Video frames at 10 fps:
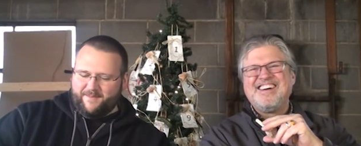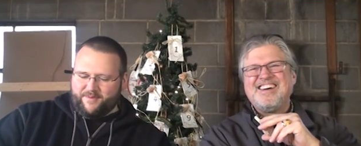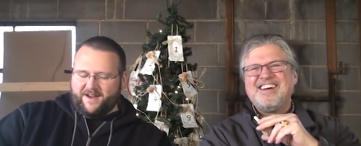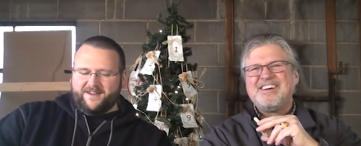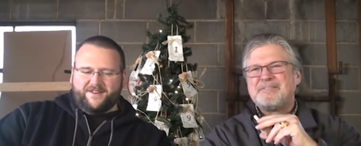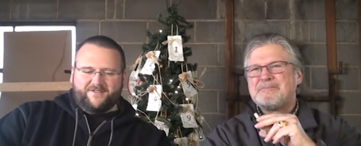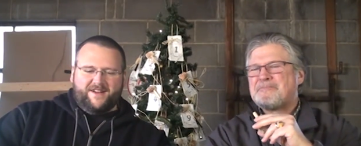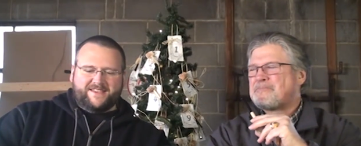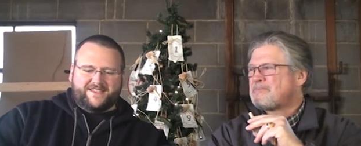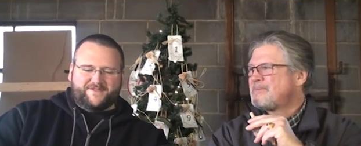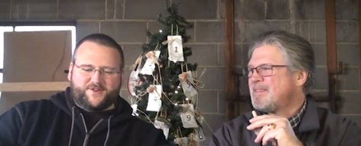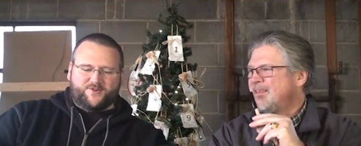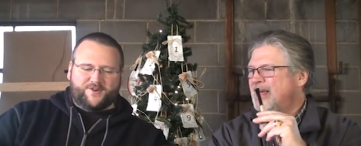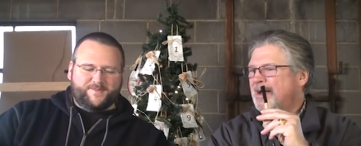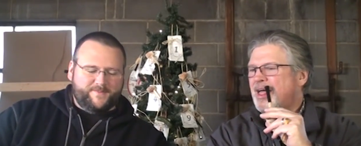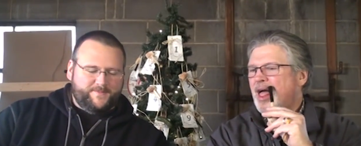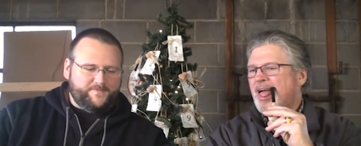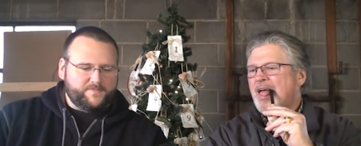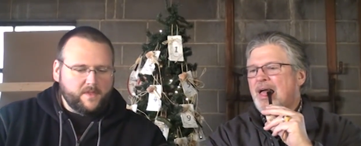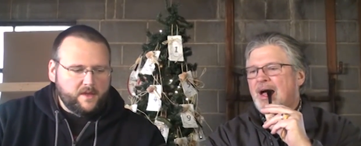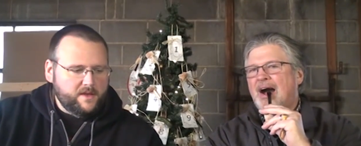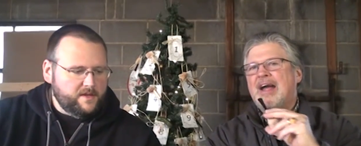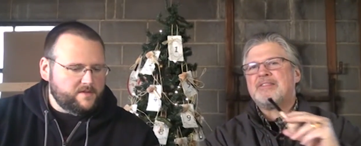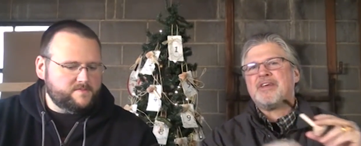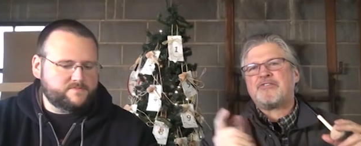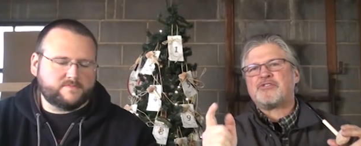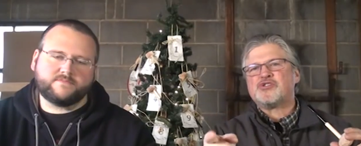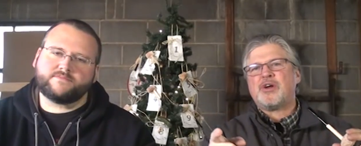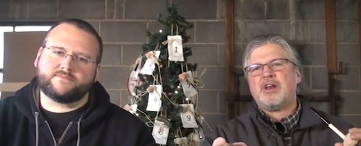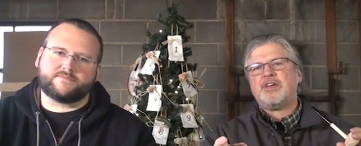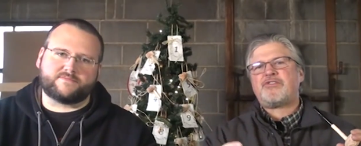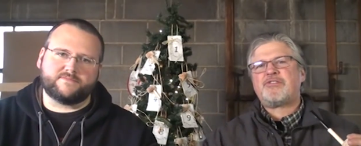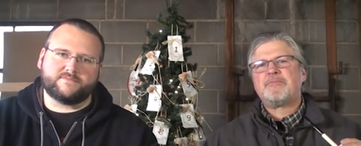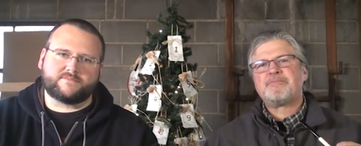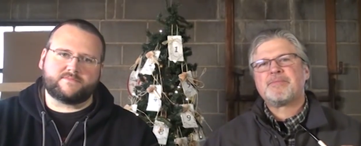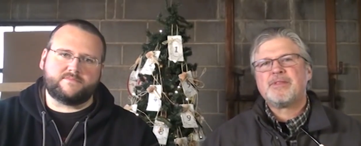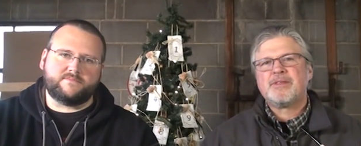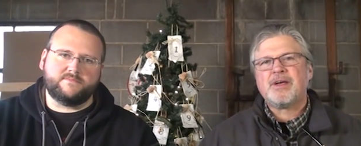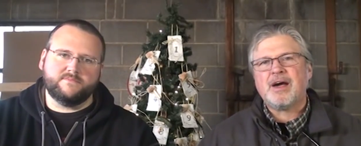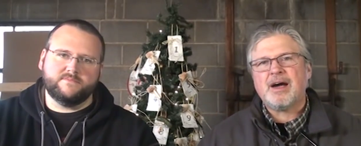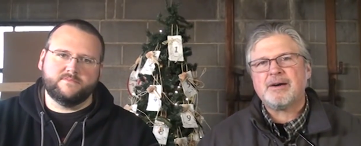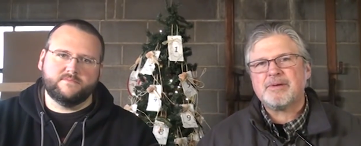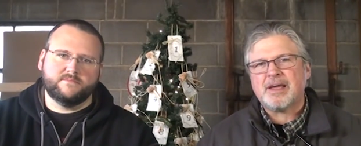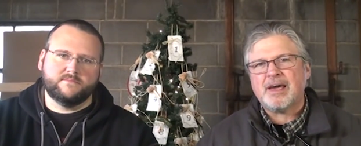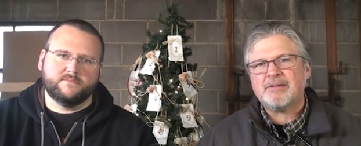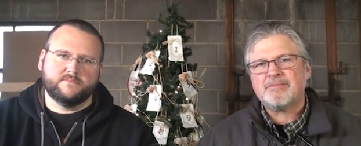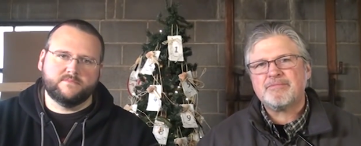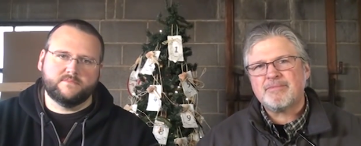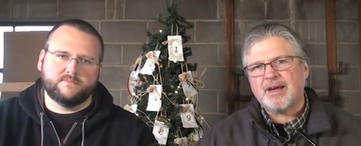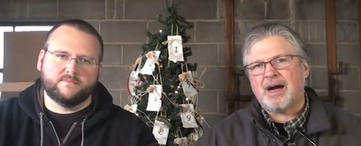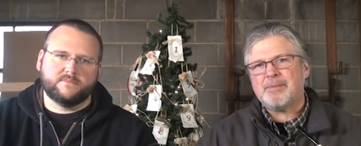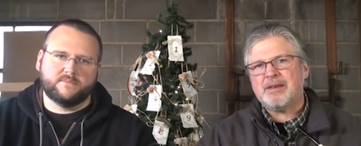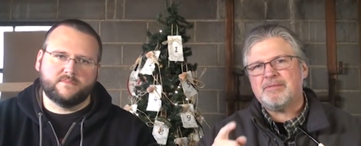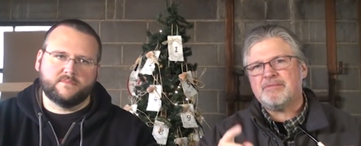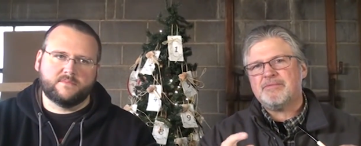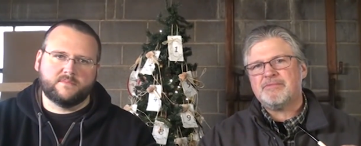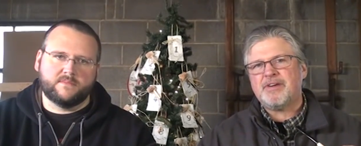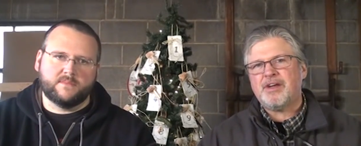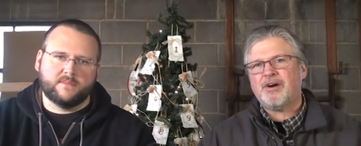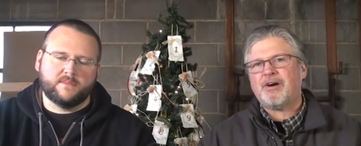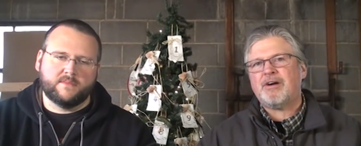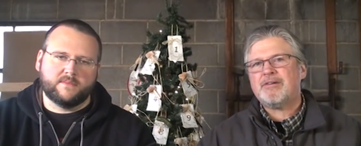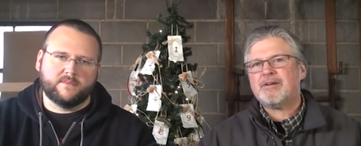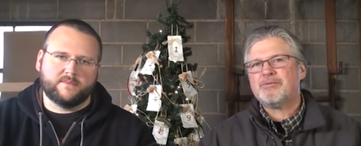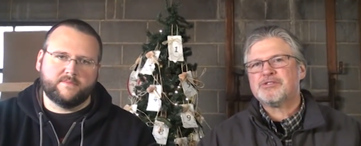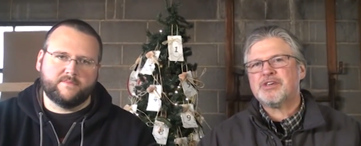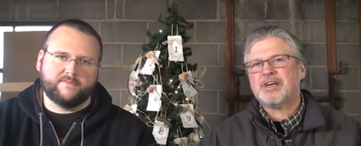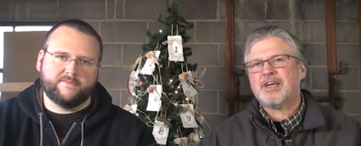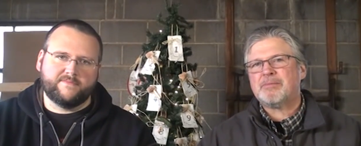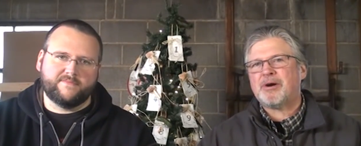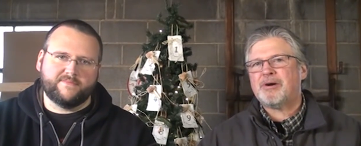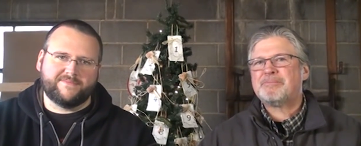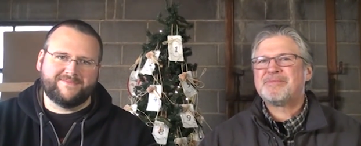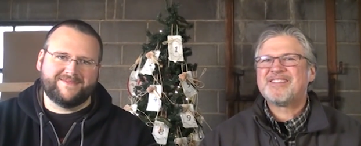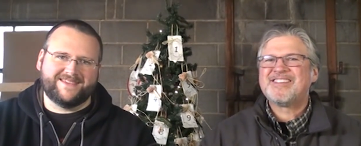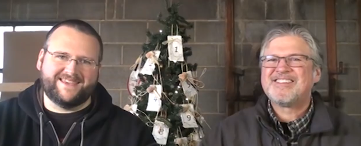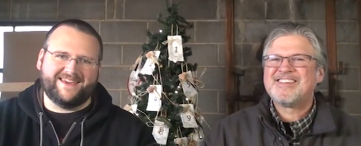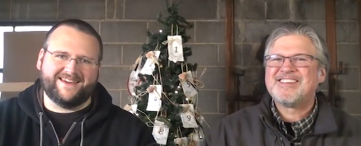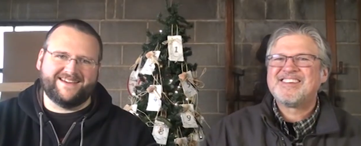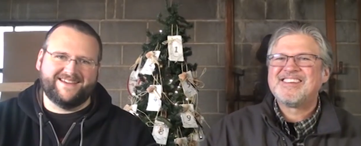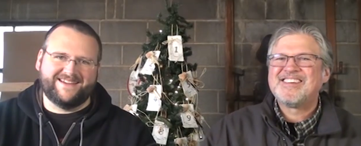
Speaker 1: yeah, broaden our horizons for sure. Yeah.
Speaker 2: All right, thanks for joining us. Uh, again, comment, VR. We'll see you again tomorrow. See ya.